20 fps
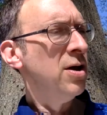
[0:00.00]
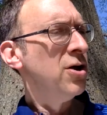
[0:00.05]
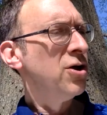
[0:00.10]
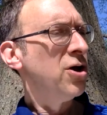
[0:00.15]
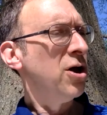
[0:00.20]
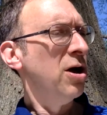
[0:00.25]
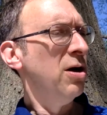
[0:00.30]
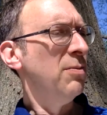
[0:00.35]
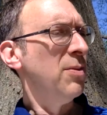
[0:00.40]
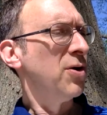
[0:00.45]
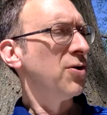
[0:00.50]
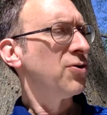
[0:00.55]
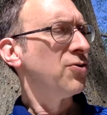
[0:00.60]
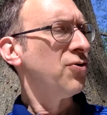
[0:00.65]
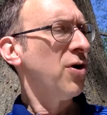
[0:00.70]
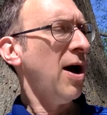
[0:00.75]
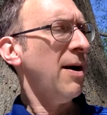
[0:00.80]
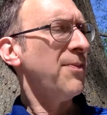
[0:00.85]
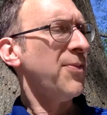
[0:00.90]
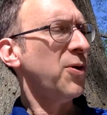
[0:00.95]
She almost
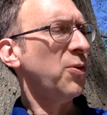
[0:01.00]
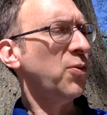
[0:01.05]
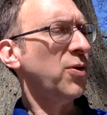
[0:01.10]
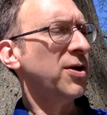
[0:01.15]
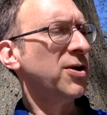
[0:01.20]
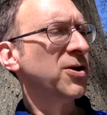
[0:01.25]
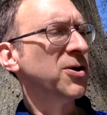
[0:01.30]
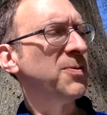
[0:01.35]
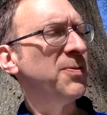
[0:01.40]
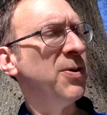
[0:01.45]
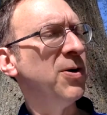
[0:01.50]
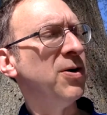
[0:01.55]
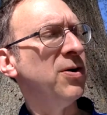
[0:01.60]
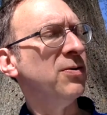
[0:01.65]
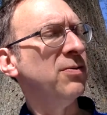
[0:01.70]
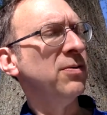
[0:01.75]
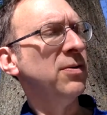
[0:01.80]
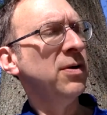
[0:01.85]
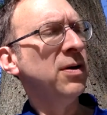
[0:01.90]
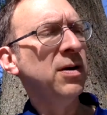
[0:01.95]
dropped the wooden
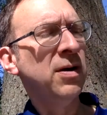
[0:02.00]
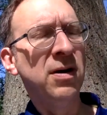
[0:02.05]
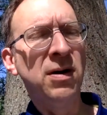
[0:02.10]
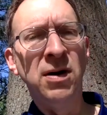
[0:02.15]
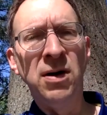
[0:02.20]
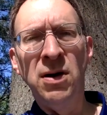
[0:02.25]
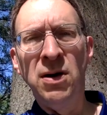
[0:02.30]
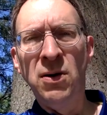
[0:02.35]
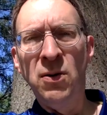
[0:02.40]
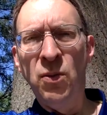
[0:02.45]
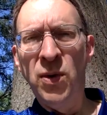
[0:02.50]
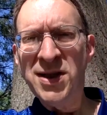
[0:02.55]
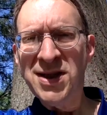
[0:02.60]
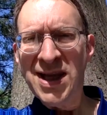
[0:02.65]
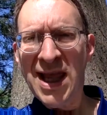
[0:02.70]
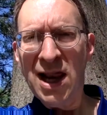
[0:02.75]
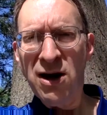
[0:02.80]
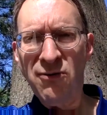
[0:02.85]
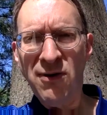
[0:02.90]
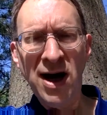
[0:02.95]
spoon. "What's
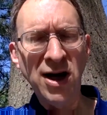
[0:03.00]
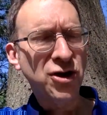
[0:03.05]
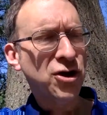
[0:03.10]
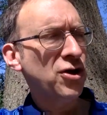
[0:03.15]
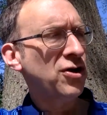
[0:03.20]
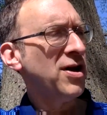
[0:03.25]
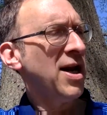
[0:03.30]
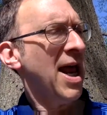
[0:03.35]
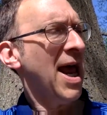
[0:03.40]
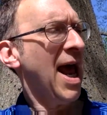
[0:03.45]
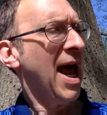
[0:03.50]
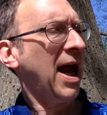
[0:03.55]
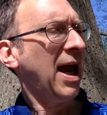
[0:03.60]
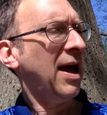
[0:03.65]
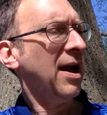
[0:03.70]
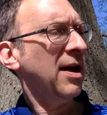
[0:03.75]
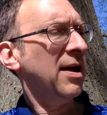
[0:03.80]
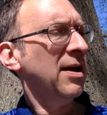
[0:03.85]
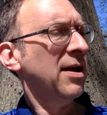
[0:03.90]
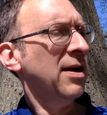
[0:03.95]
that around your
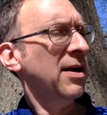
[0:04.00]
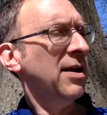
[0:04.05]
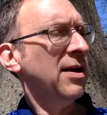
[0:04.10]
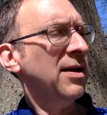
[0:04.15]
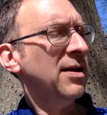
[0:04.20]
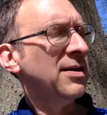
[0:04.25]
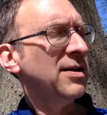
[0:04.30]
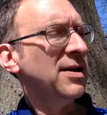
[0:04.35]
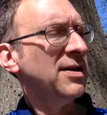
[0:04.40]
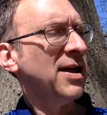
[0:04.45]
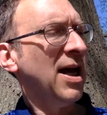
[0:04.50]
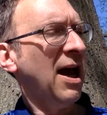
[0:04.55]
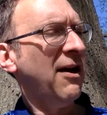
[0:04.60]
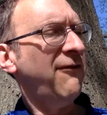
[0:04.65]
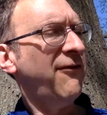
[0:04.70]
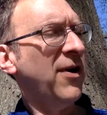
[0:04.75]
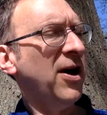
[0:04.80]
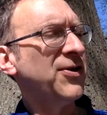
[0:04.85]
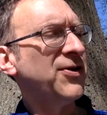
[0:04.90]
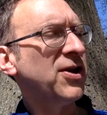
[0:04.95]
neck?" Tendai
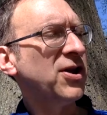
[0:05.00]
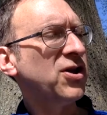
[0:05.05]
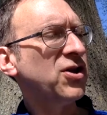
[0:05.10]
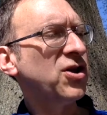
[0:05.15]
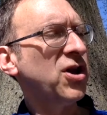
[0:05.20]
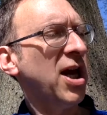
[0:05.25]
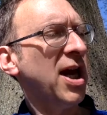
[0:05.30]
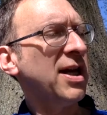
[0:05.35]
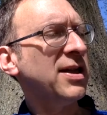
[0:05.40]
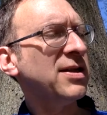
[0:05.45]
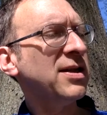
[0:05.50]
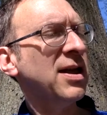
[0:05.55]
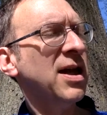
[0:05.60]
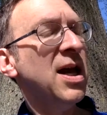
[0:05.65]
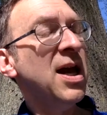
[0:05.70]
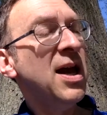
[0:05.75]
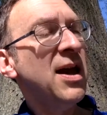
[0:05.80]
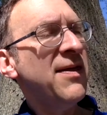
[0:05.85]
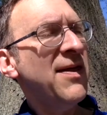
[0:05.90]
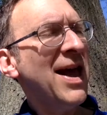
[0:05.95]
felt his chest.
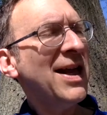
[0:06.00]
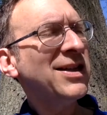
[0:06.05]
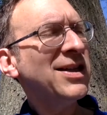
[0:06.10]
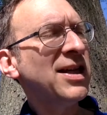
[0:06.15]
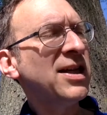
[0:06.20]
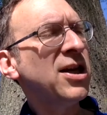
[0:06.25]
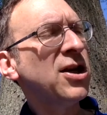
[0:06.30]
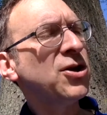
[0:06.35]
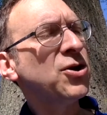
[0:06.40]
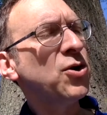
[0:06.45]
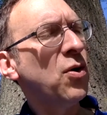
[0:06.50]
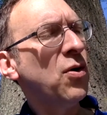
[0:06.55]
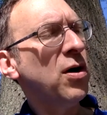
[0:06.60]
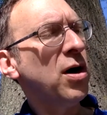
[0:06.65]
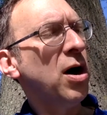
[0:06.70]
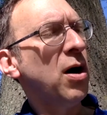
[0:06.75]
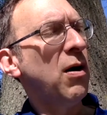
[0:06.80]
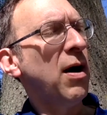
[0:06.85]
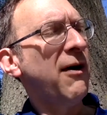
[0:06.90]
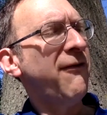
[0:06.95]
"That's an
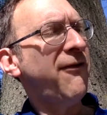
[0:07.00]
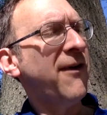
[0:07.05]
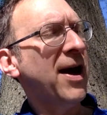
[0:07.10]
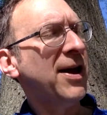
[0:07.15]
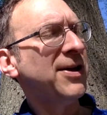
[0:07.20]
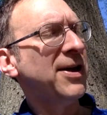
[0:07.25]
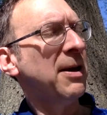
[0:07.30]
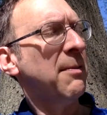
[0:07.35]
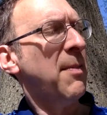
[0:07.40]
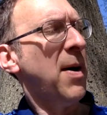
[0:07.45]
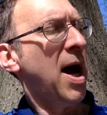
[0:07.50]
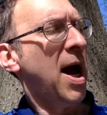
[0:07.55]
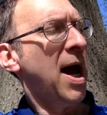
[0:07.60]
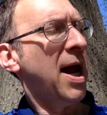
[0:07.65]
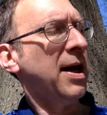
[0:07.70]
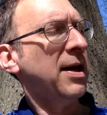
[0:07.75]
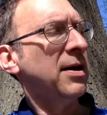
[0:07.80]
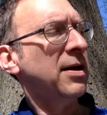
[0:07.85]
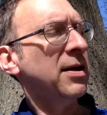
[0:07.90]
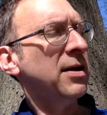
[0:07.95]
Ndoro I found in a
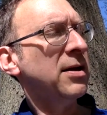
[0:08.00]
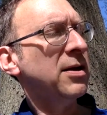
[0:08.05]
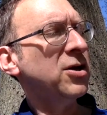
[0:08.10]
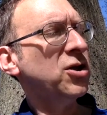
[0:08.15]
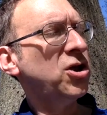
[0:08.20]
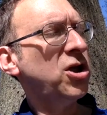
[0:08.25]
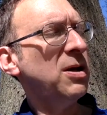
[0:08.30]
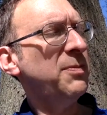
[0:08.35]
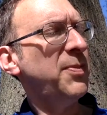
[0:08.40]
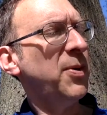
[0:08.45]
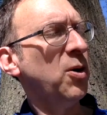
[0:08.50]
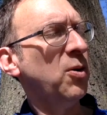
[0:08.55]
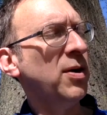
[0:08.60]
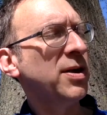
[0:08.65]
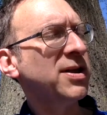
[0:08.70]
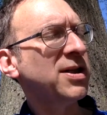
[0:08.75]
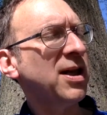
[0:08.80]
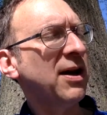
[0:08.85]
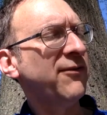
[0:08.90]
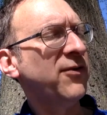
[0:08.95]
mine." Cheapo
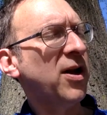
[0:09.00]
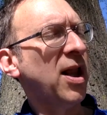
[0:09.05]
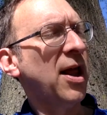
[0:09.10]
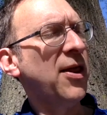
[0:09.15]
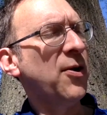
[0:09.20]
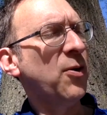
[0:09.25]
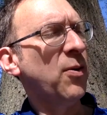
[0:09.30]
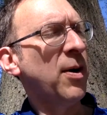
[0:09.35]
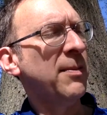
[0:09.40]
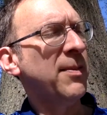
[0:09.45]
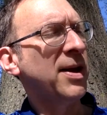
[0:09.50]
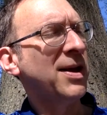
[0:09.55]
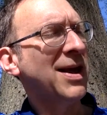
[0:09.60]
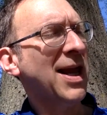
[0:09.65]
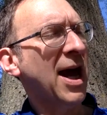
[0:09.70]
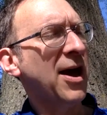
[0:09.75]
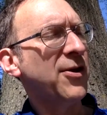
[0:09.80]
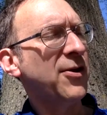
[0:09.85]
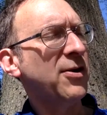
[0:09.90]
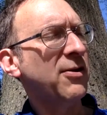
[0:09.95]
and several other women
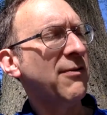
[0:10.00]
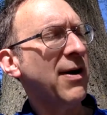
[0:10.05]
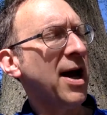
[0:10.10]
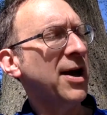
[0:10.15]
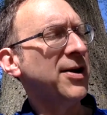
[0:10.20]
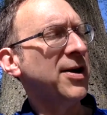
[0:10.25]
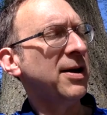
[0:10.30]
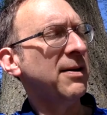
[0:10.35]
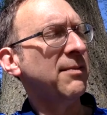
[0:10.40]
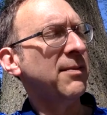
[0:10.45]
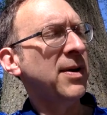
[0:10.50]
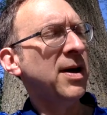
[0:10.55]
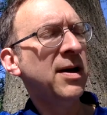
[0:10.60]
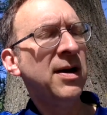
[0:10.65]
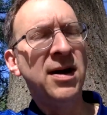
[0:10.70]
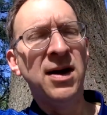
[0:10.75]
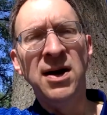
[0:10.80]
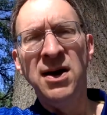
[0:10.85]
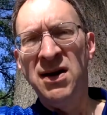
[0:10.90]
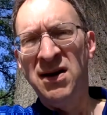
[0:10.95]
gathered around him.
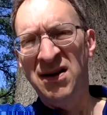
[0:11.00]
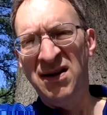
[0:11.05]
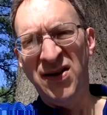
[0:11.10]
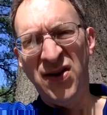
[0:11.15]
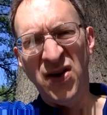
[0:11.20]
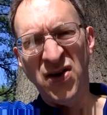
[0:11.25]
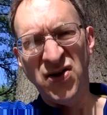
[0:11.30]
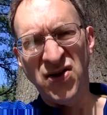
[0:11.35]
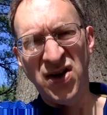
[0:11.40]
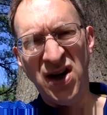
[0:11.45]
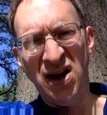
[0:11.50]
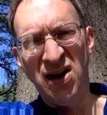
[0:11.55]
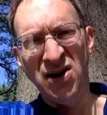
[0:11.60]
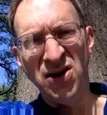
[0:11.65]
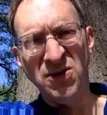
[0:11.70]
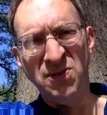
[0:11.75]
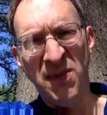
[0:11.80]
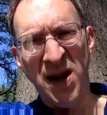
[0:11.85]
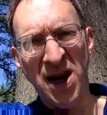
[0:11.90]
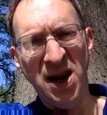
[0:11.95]
Their
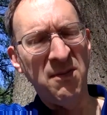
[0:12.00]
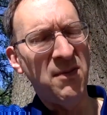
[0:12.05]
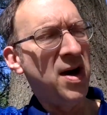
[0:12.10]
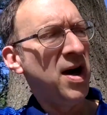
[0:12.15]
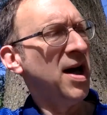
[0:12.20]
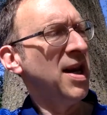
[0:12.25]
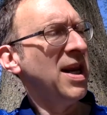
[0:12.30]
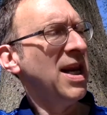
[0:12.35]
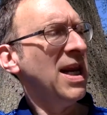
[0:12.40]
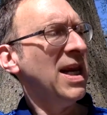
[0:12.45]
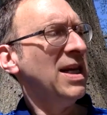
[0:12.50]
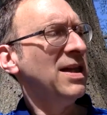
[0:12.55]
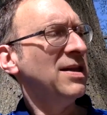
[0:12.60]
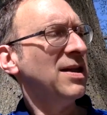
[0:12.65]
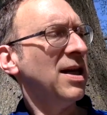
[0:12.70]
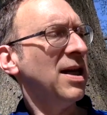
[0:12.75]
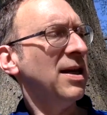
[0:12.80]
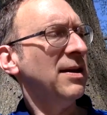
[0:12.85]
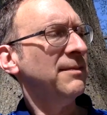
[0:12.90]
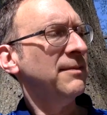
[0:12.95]
stares made him uneasy.